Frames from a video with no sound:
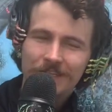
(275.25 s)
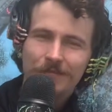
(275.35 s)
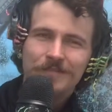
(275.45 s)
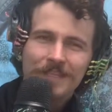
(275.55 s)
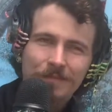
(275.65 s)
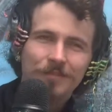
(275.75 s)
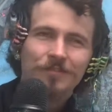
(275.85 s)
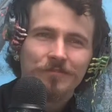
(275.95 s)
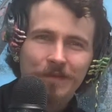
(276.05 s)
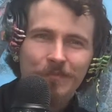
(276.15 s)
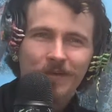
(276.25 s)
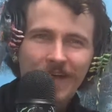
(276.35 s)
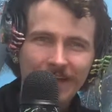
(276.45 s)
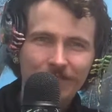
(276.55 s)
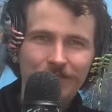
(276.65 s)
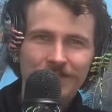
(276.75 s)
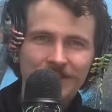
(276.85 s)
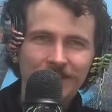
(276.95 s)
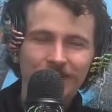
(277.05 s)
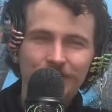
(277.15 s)
he was able to remember every
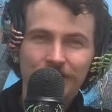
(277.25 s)
single